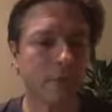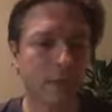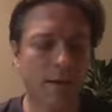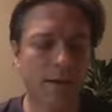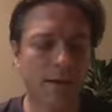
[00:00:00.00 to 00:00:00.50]

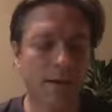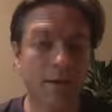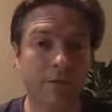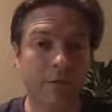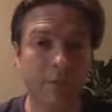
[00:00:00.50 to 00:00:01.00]
uh,
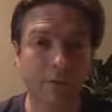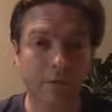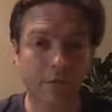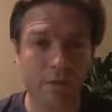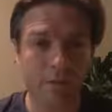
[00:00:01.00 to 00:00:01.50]
living in the
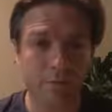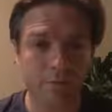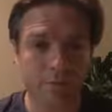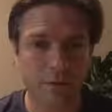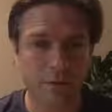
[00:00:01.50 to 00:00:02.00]
past
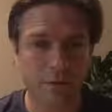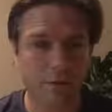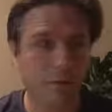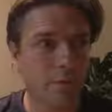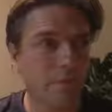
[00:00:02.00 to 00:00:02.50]
and
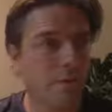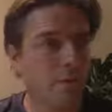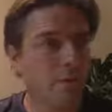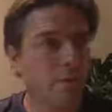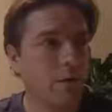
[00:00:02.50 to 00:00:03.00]

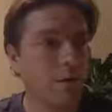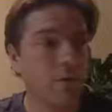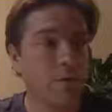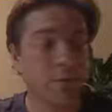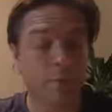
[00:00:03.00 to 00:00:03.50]
why
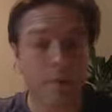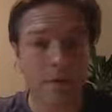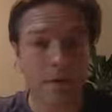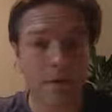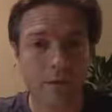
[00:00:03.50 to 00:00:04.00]
people do
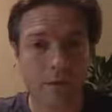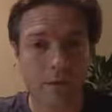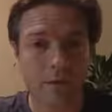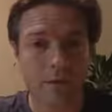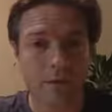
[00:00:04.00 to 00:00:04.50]
that
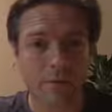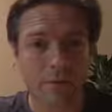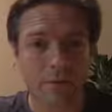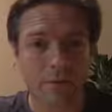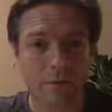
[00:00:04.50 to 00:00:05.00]
and
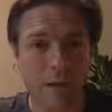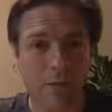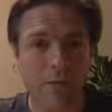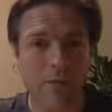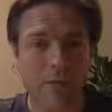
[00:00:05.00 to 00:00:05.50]
um, how
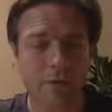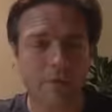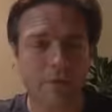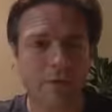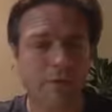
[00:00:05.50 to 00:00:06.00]
it affects
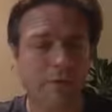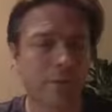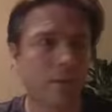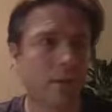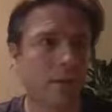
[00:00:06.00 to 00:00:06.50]
you.
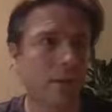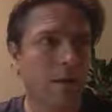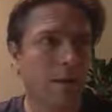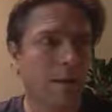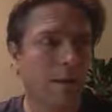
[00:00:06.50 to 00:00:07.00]

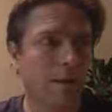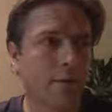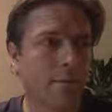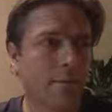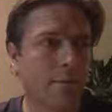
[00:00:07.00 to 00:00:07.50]

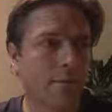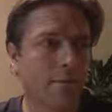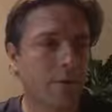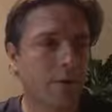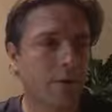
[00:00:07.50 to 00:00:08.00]
Um,
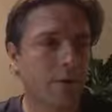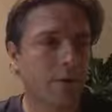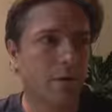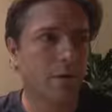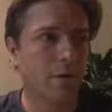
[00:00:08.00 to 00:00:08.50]

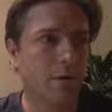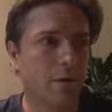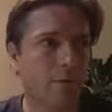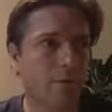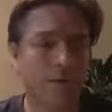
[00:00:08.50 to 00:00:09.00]

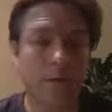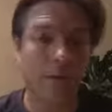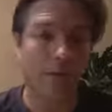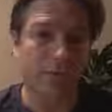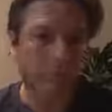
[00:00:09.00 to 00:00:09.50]
so I
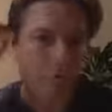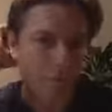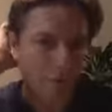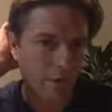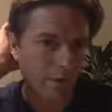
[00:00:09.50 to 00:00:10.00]
guess to
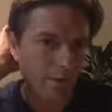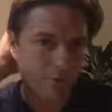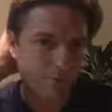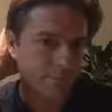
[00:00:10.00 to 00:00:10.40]
summarize,